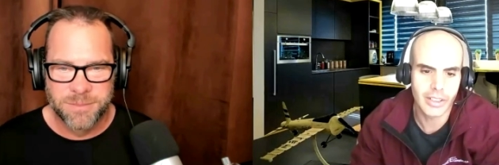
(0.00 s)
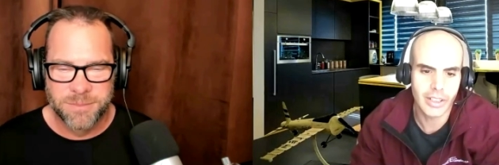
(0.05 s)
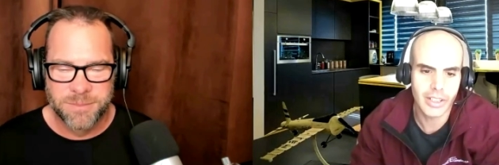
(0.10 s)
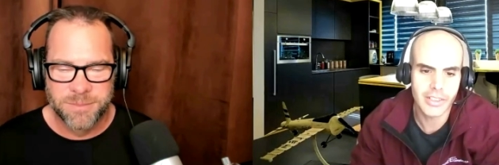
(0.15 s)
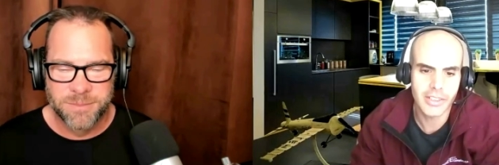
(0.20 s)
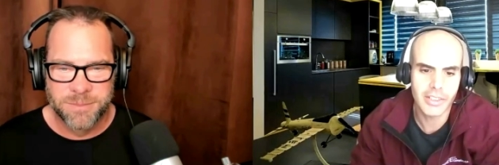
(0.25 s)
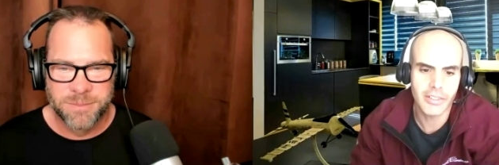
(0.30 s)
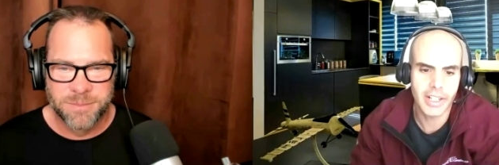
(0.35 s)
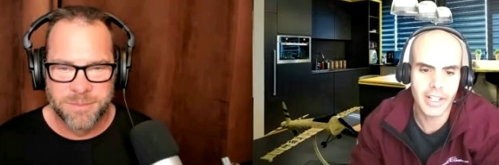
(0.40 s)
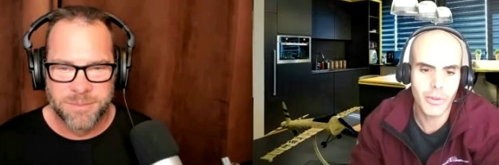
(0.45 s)

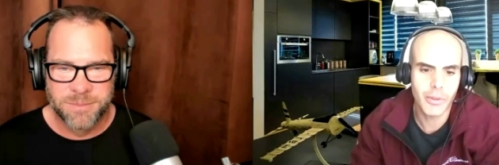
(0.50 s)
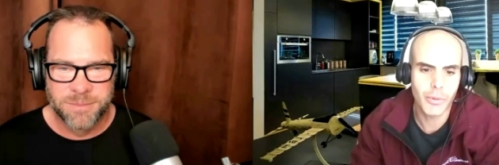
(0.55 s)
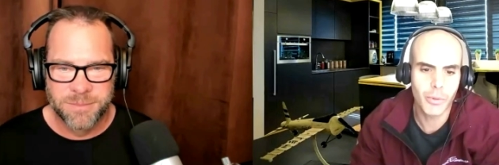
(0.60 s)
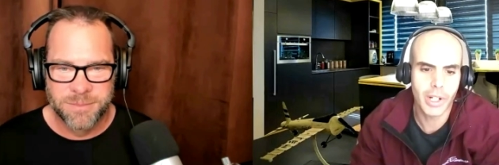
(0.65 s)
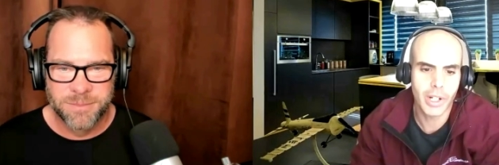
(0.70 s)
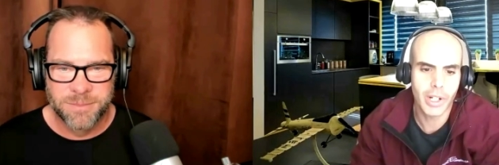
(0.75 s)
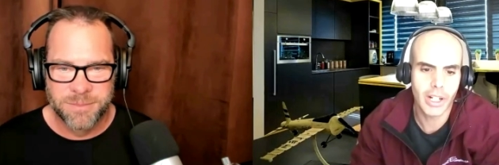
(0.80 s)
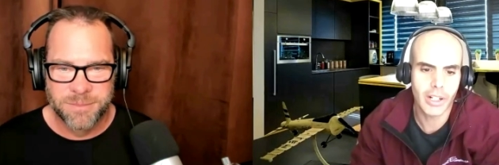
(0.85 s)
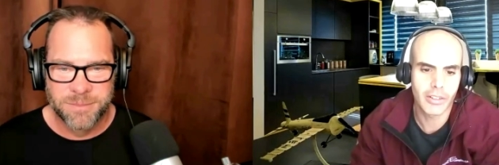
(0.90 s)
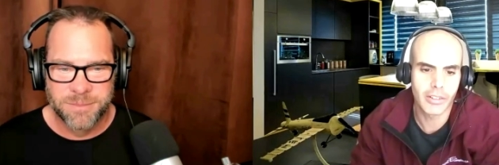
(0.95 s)
Speaker 1: is there any
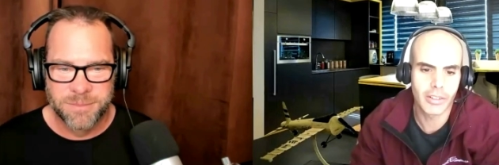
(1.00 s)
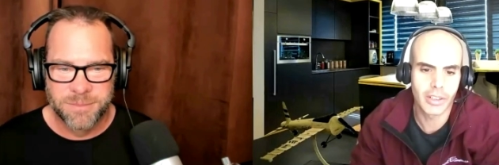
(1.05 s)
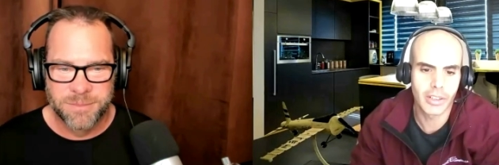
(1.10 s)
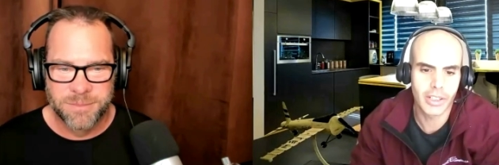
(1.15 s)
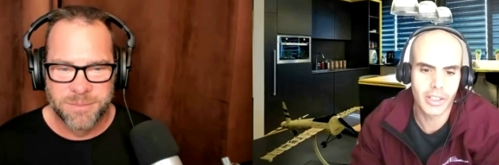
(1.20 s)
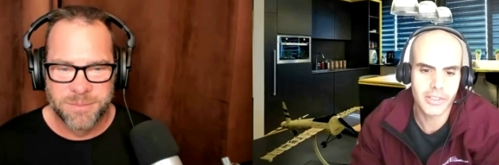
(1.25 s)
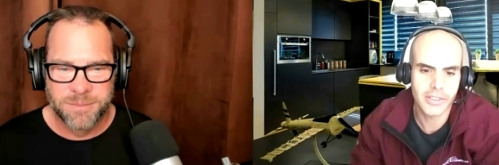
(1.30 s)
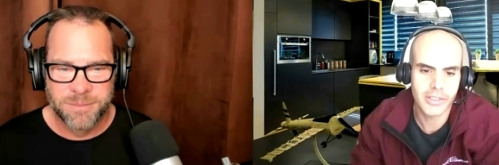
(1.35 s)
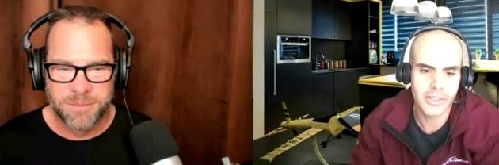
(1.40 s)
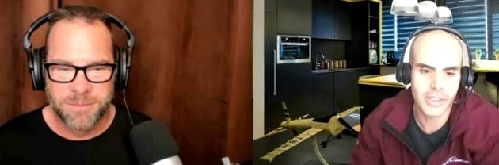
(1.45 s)
way our
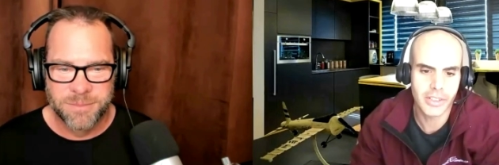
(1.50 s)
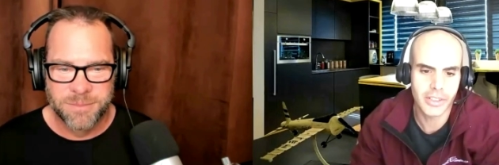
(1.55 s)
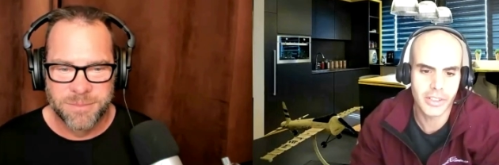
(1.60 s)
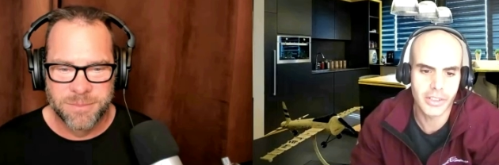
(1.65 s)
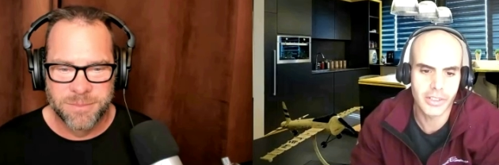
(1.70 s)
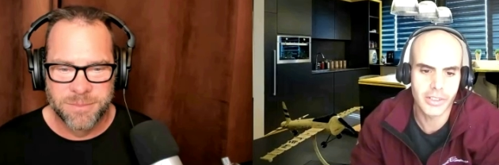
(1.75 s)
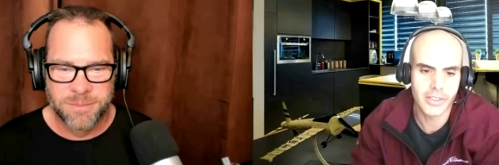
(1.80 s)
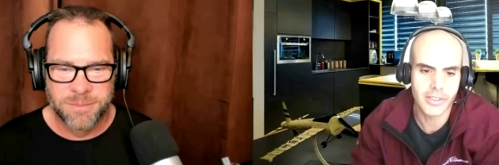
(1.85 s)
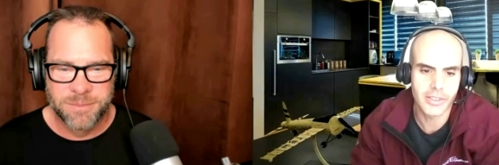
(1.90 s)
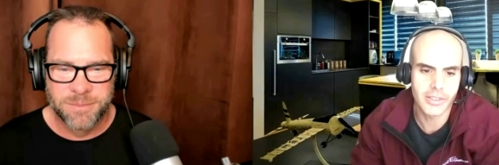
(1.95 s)

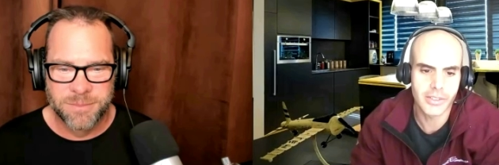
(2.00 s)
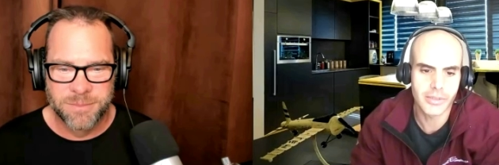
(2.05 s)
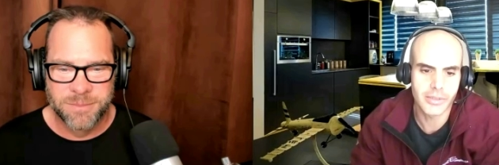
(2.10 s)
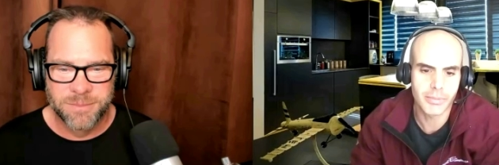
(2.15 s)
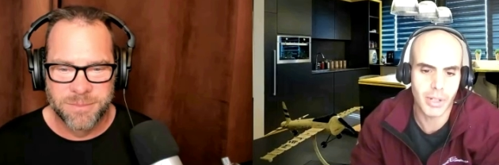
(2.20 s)
listeners,